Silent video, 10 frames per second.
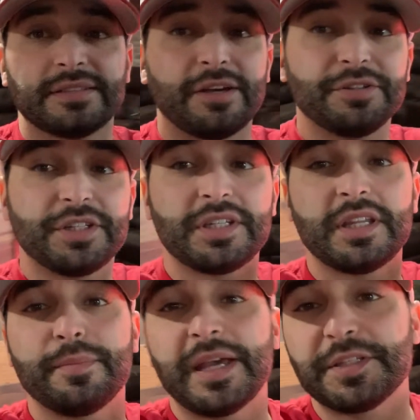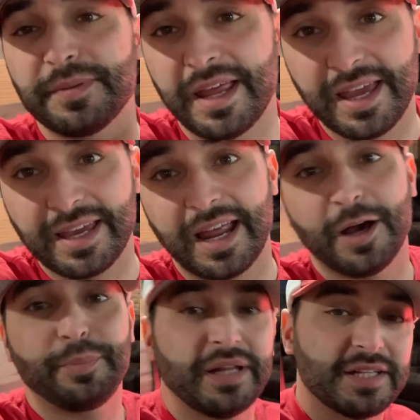So I was just in the basement hanging
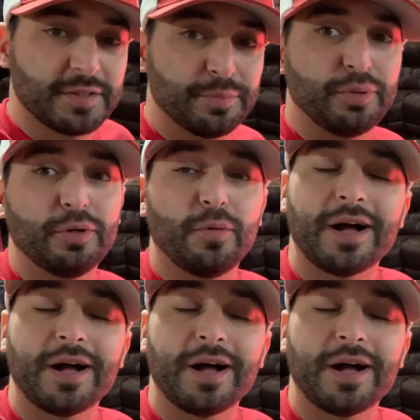out, playing some pool,